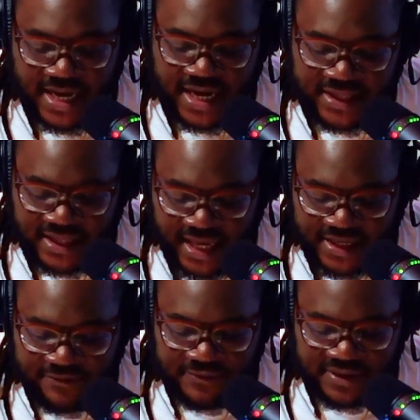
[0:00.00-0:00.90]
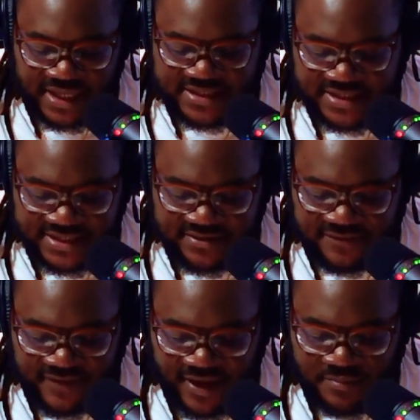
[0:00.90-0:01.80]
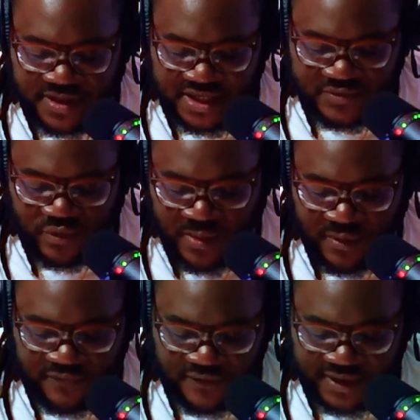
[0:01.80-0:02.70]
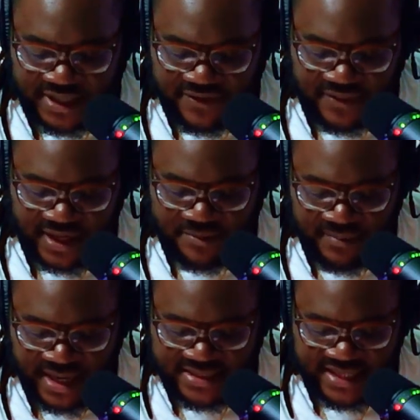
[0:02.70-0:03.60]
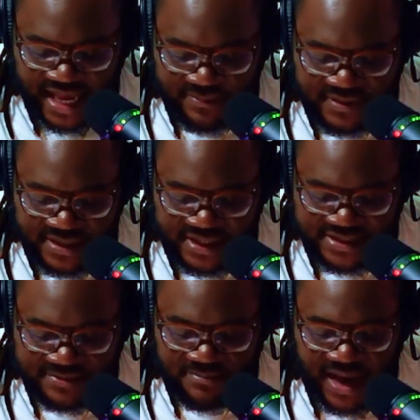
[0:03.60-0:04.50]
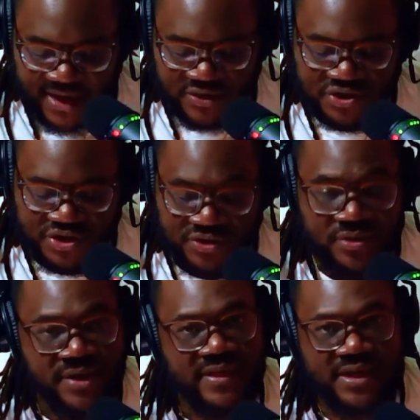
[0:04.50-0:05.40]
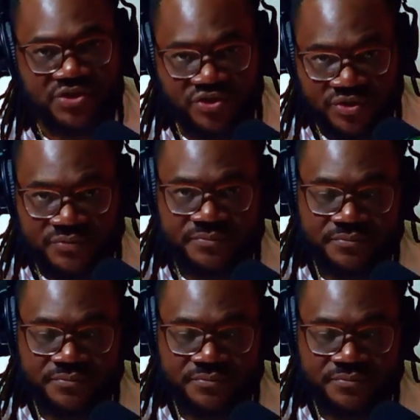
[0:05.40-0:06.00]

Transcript: A lot of relationships fail because women forget that a man's happiness matters too. That's true.